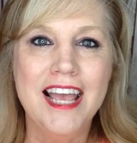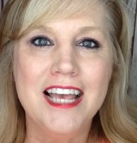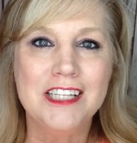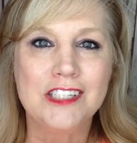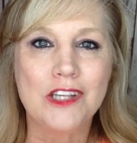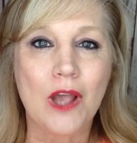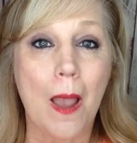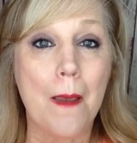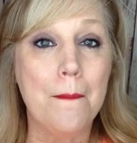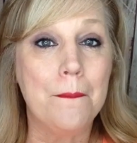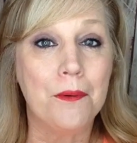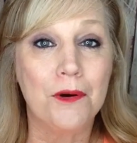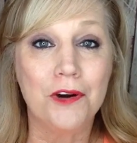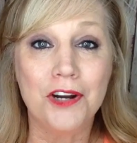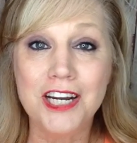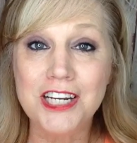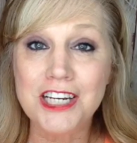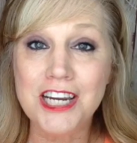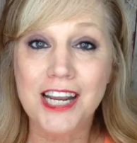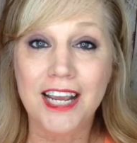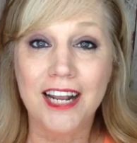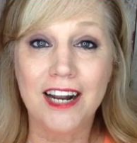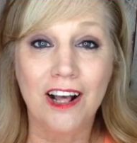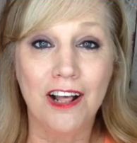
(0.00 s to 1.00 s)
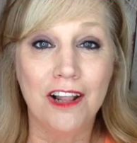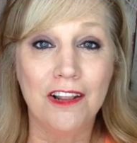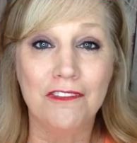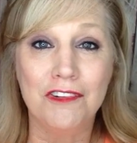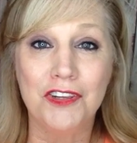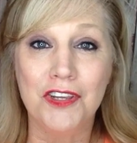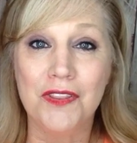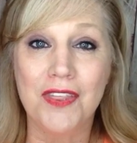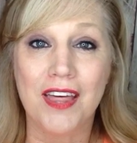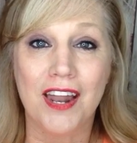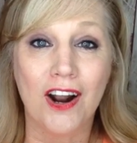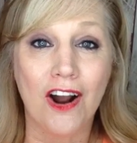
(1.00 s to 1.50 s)
So I appreciate all of
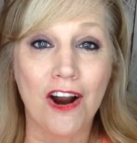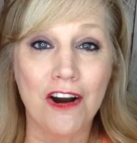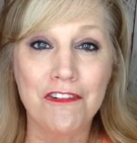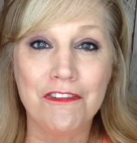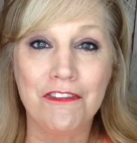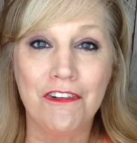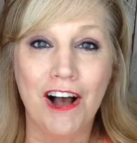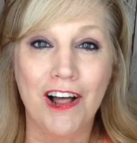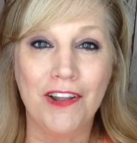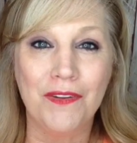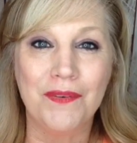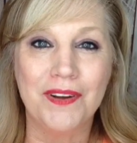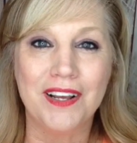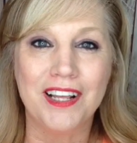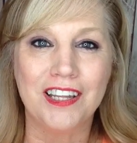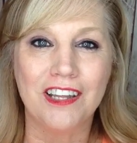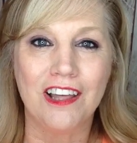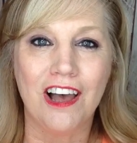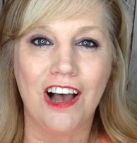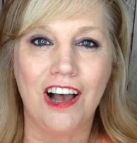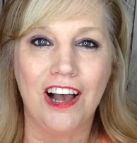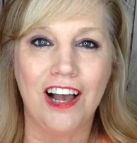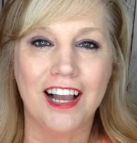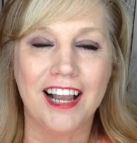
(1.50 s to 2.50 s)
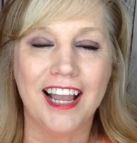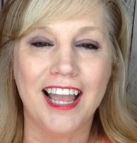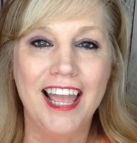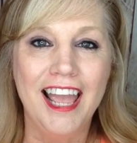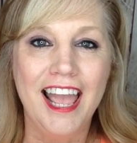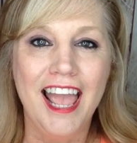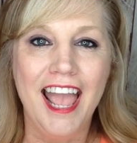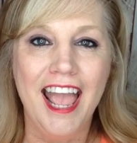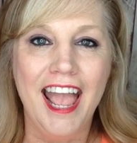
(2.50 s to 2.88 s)
you that are following along.